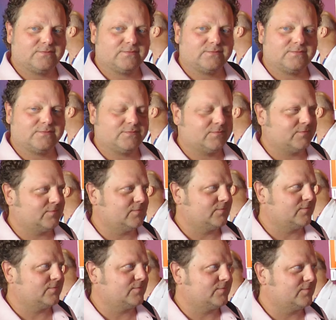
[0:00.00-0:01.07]

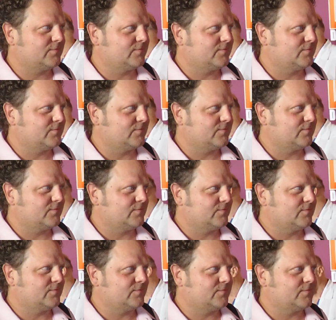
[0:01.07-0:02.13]

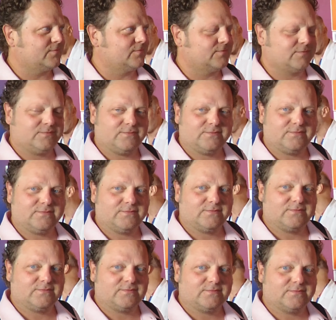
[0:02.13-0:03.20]

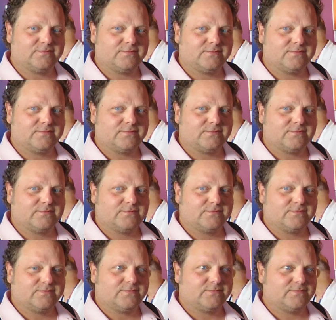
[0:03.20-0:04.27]

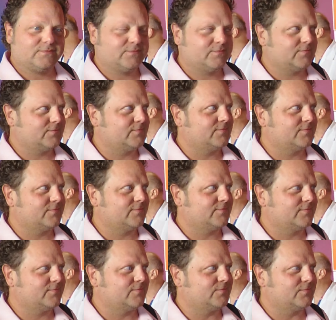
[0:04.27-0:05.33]

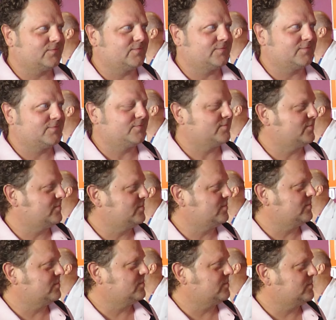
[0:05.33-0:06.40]

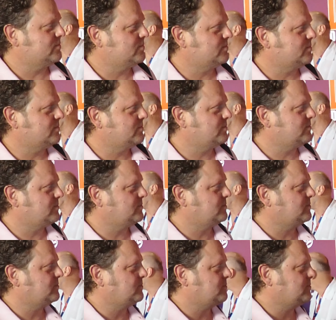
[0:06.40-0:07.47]

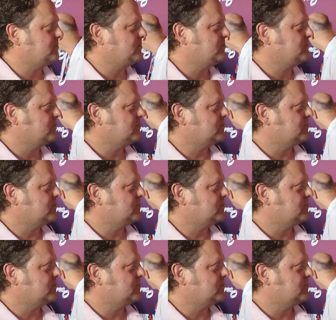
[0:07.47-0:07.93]
The person shown says nothing.